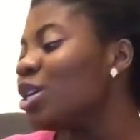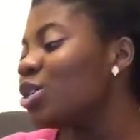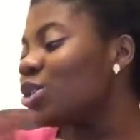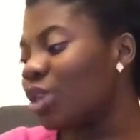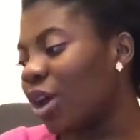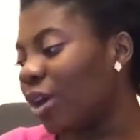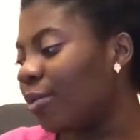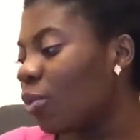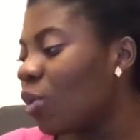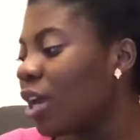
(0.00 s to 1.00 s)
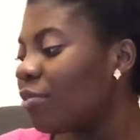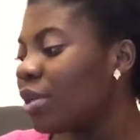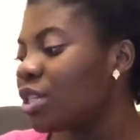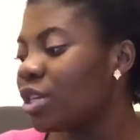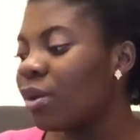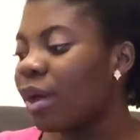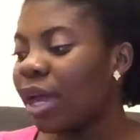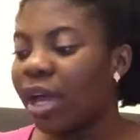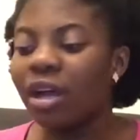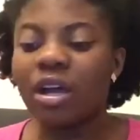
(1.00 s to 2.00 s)
So what I've been
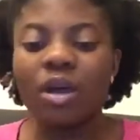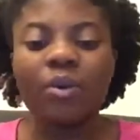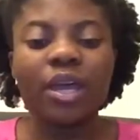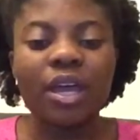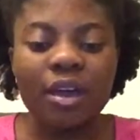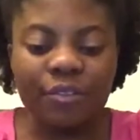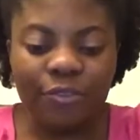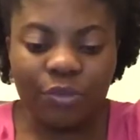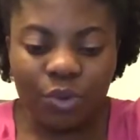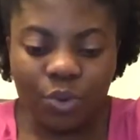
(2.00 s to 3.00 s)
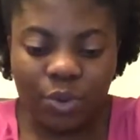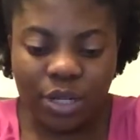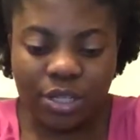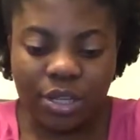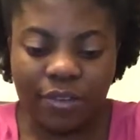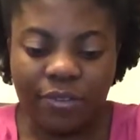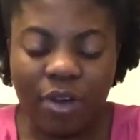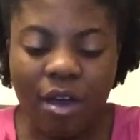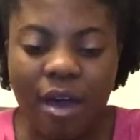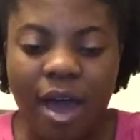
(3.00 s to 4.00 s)
doing going forward so
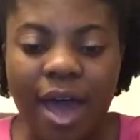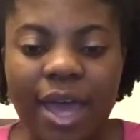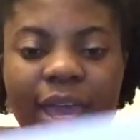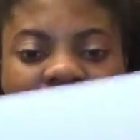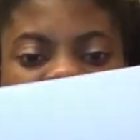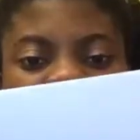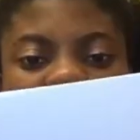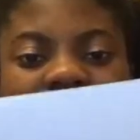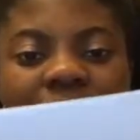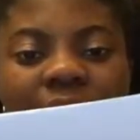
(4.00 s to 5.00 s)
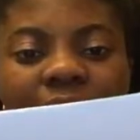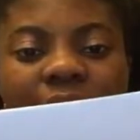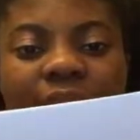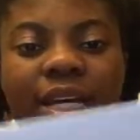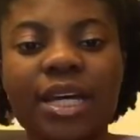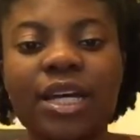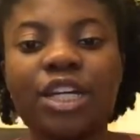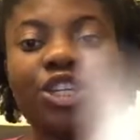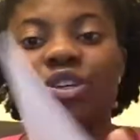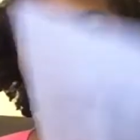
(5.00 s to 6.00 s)
far, I have made
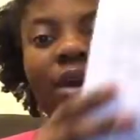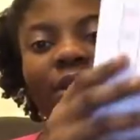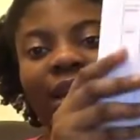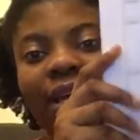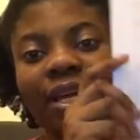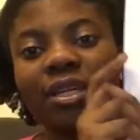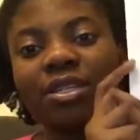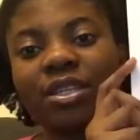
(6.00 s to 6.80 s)
a new outline.